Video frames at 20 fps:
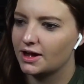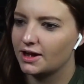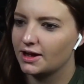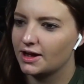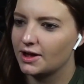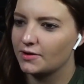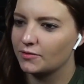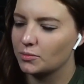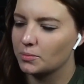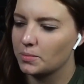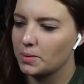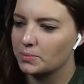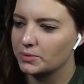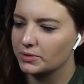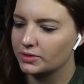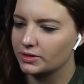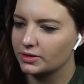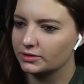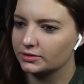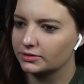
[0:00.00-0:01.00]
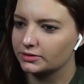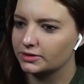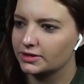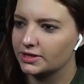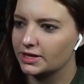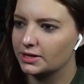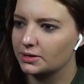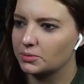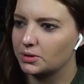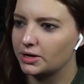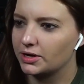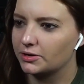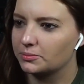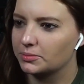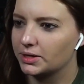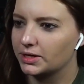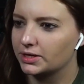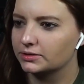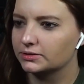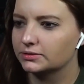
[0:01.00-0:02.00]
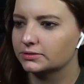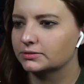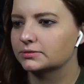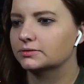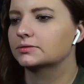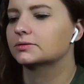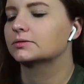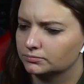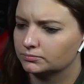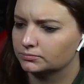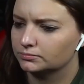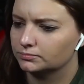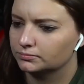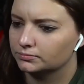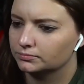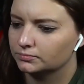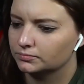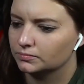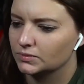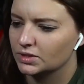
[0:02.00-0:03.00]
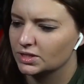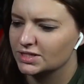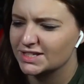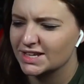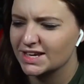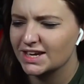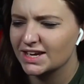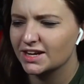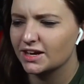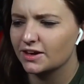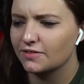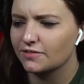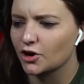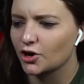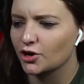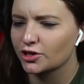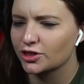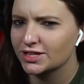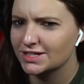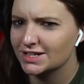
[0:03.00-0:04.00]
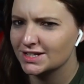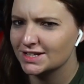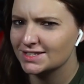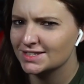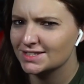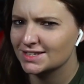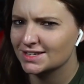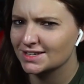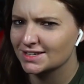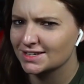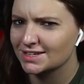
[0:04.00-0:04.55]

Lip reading: I remember the thing by her bed. Is he gonna give her the disc?